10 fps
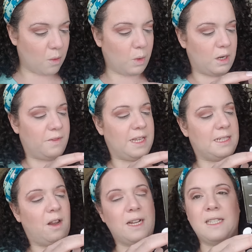one of
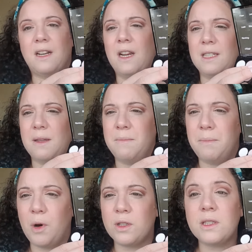these lighter colours
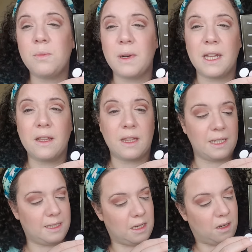and possibly
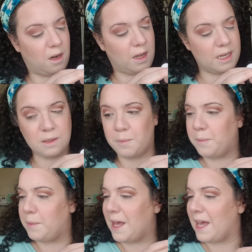this light
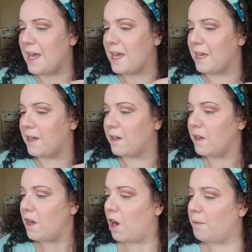pink.
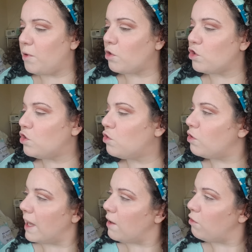I'm not
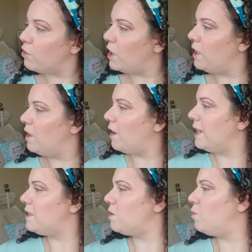sure yet, or the
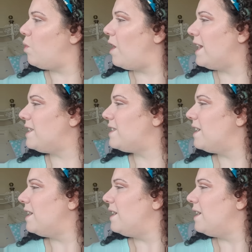light white.